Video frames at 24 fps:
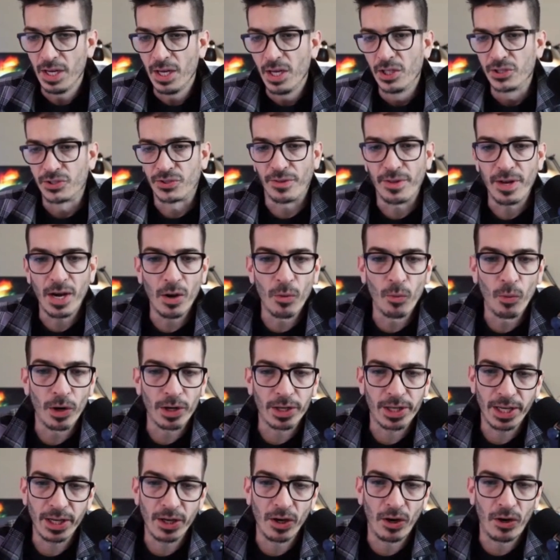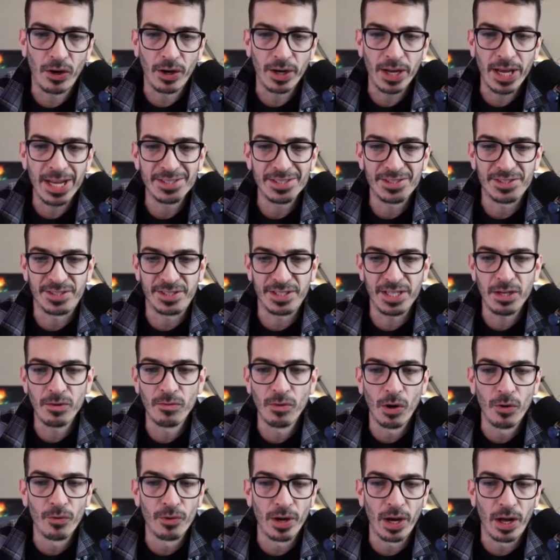So they are working on a
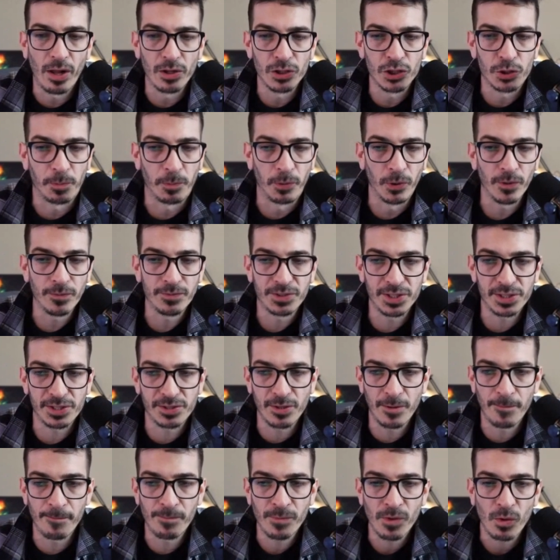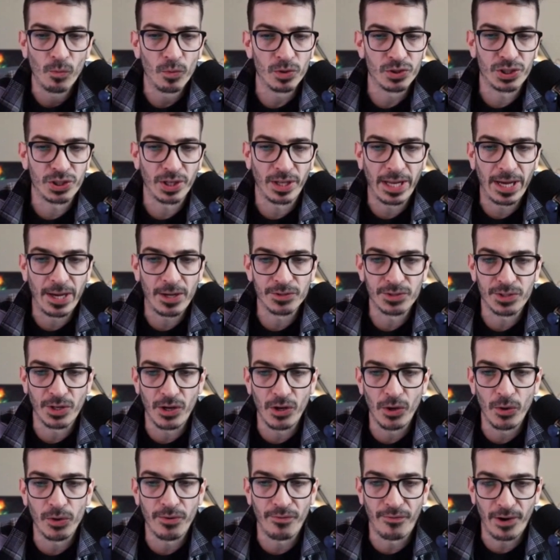zero knowledge proof system, which allows the
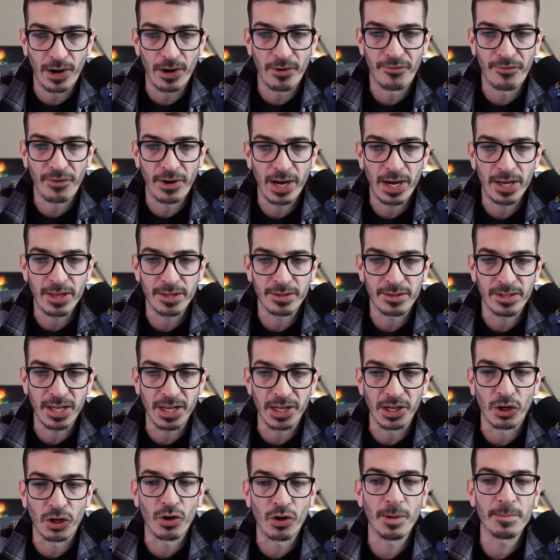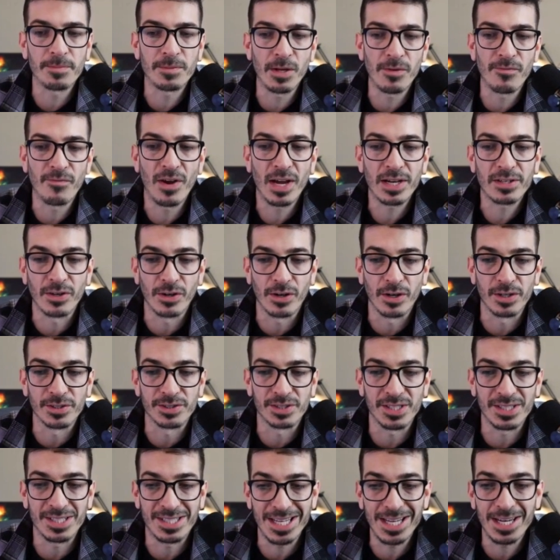node to verify that the encrypted vector is
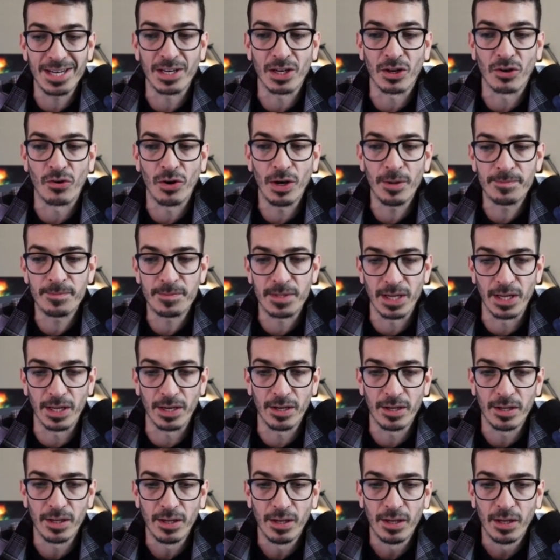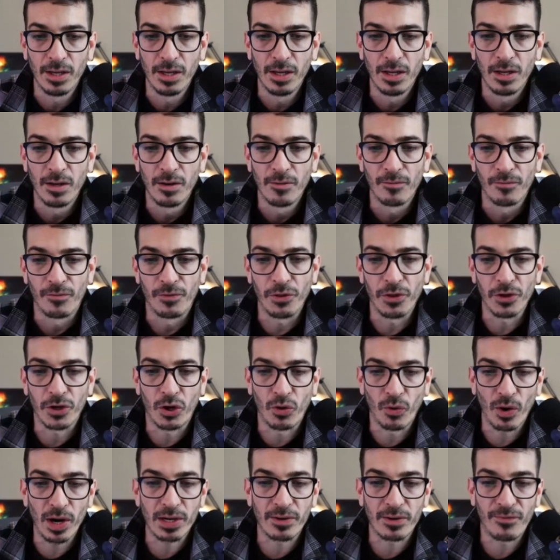indeed encrypted for the
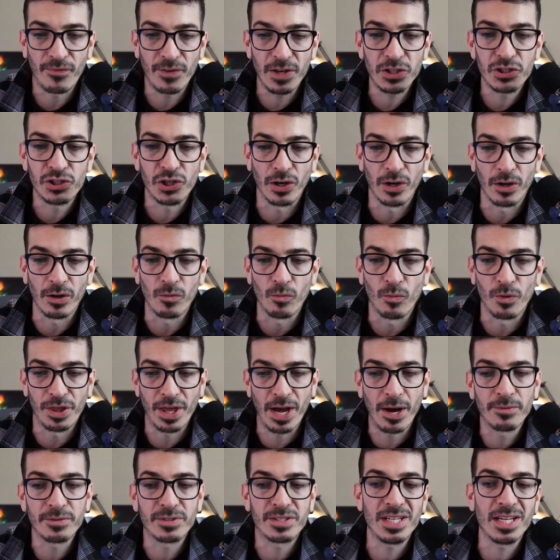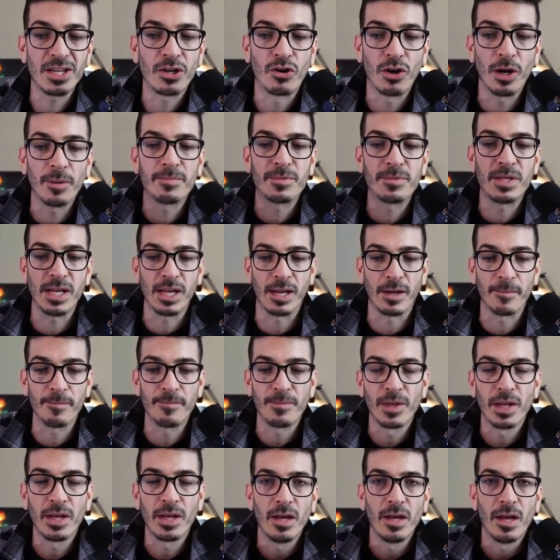correct feature without decrypting
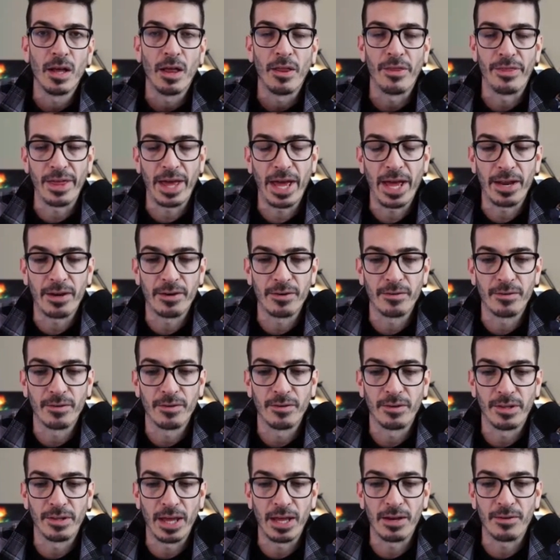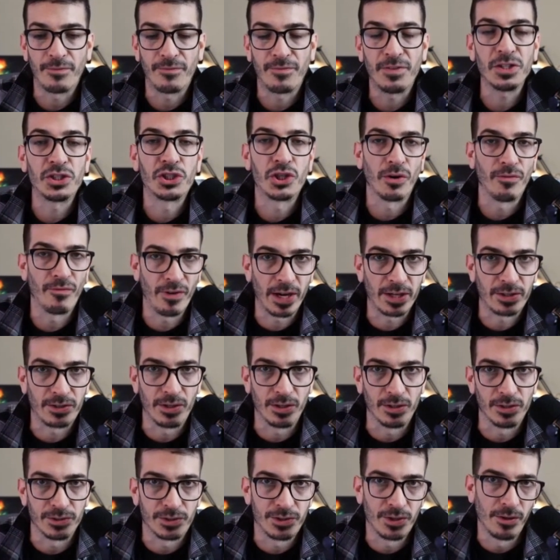that that feature
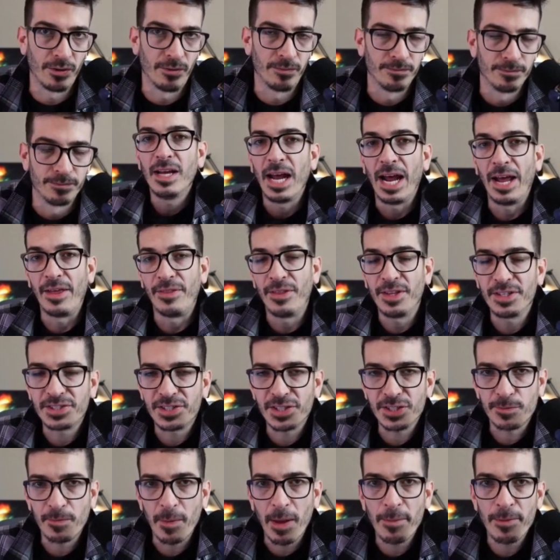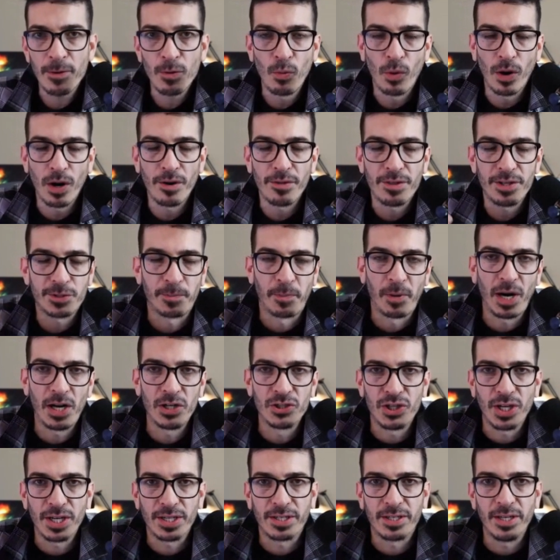vector. So, and this is maybe where this
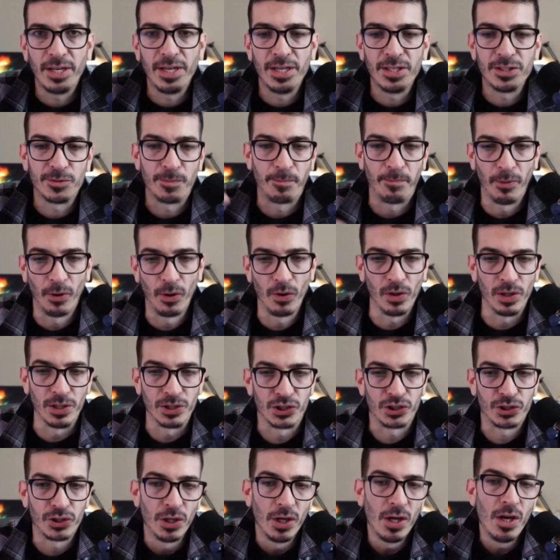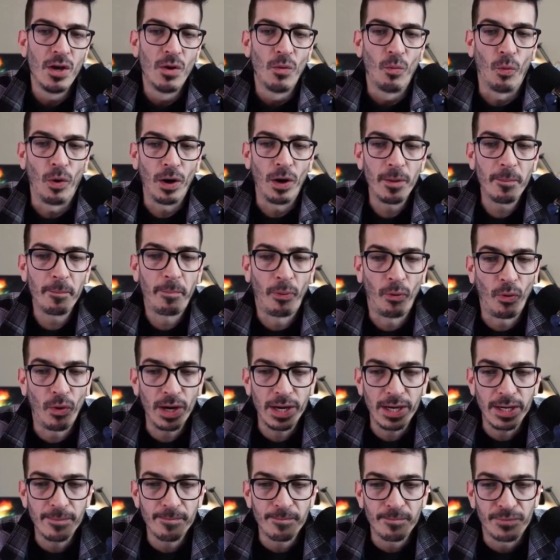project is bullish. One
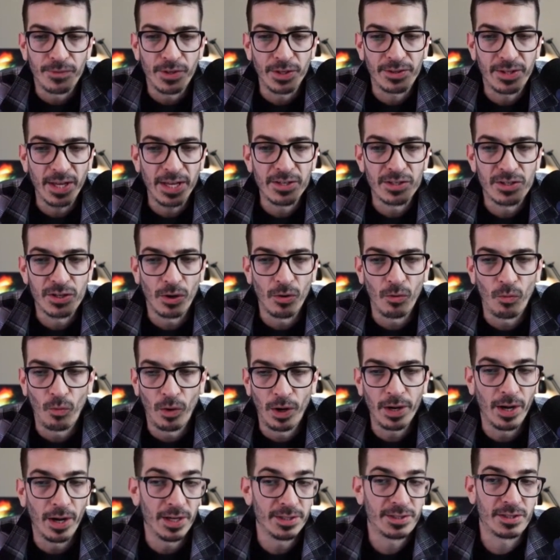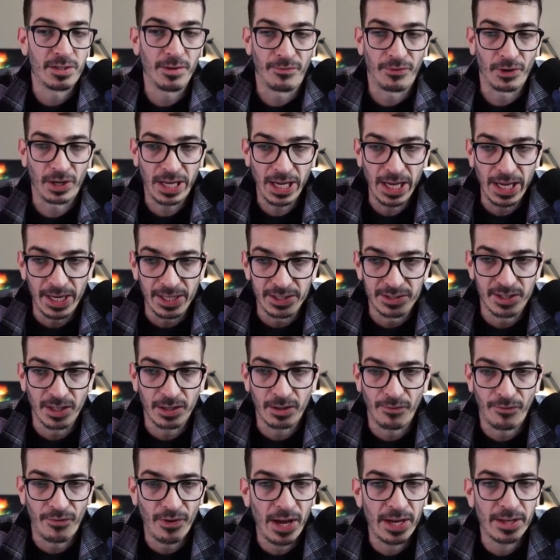point that they don't want us to forget is that
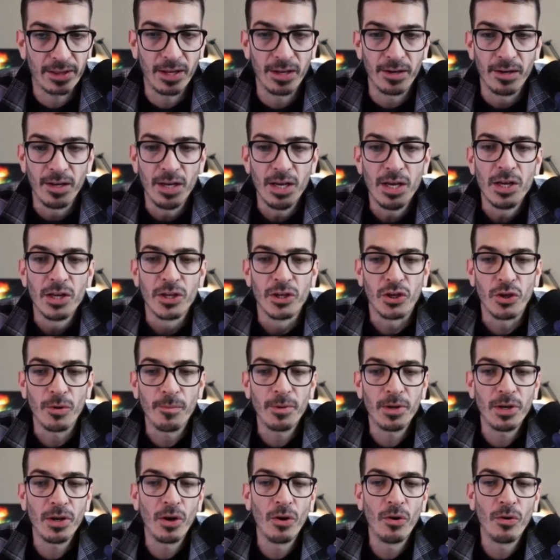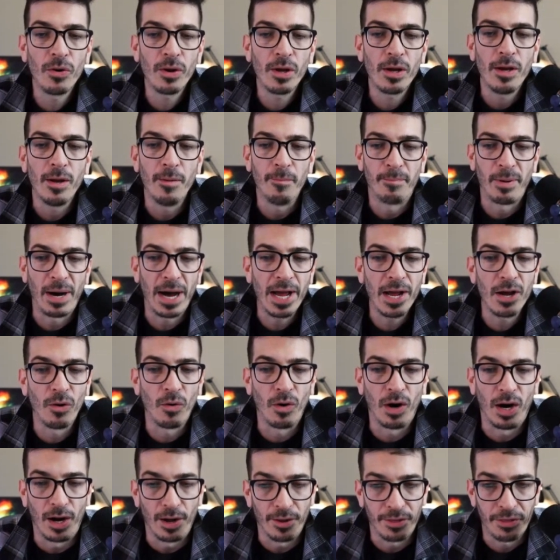the fact that Humanode
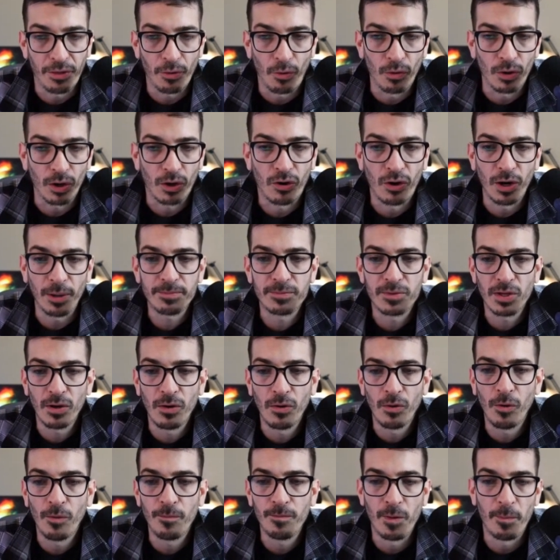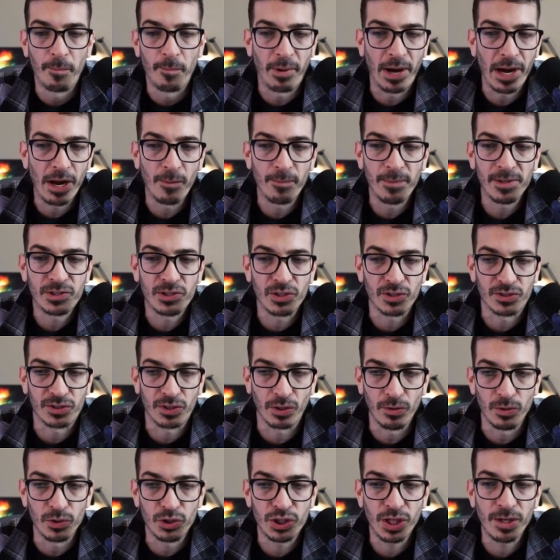BioAuth or crypto biometric
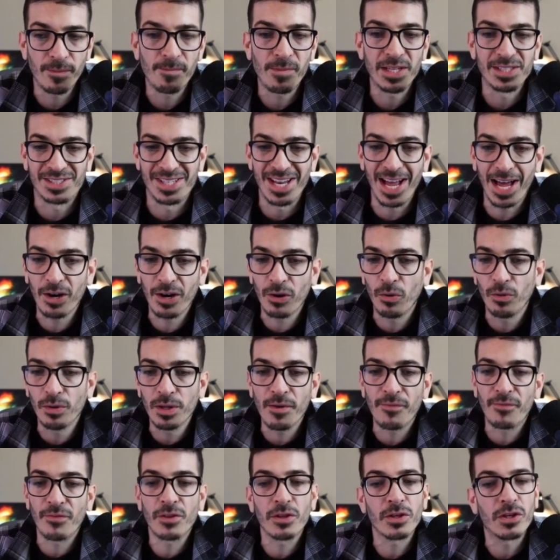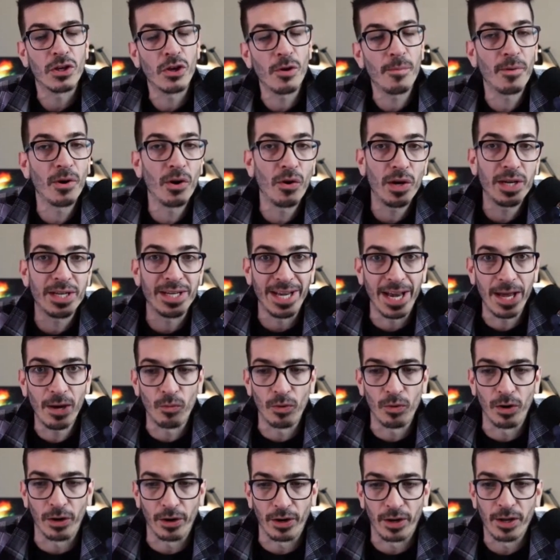solution is not only for the Humanode
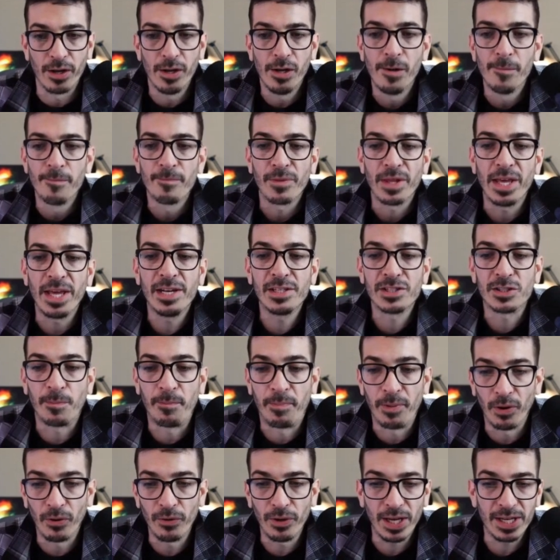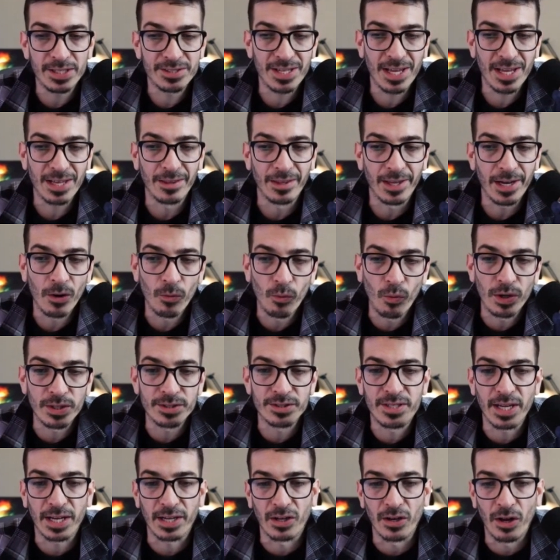network, it is built as a layer one
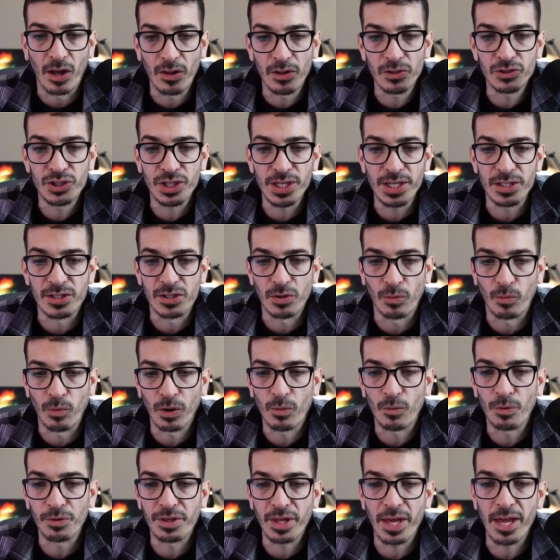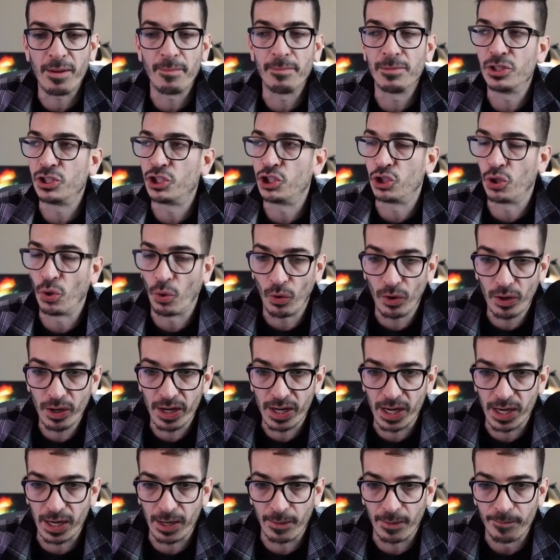technology to work with a
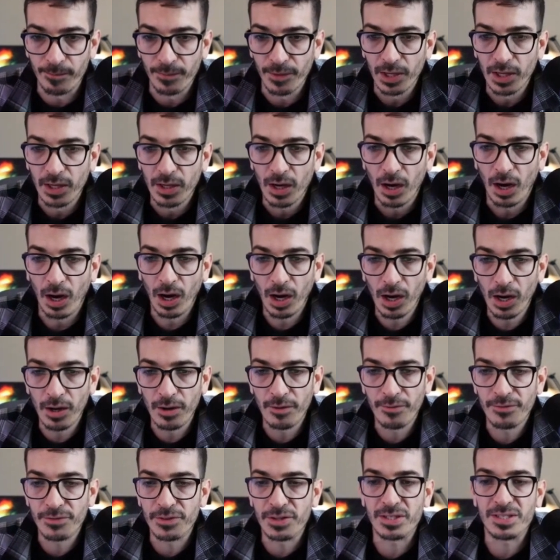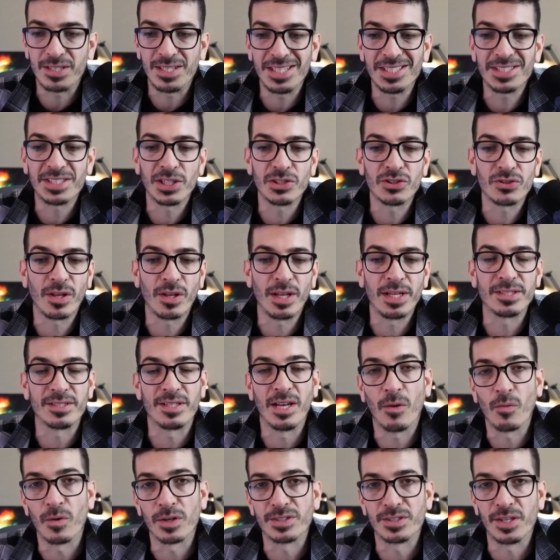majority of the decentralized
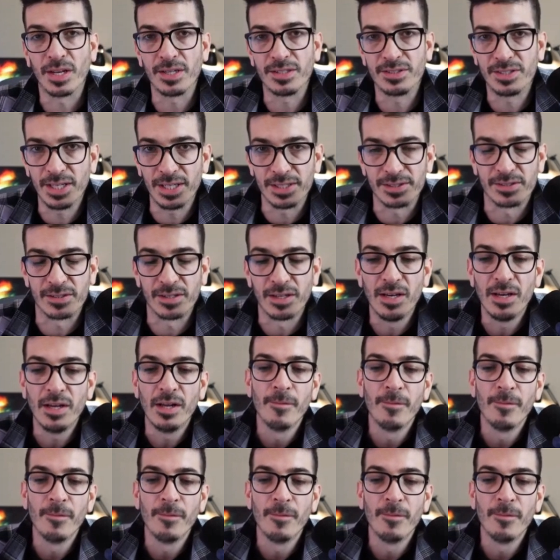networks that exist.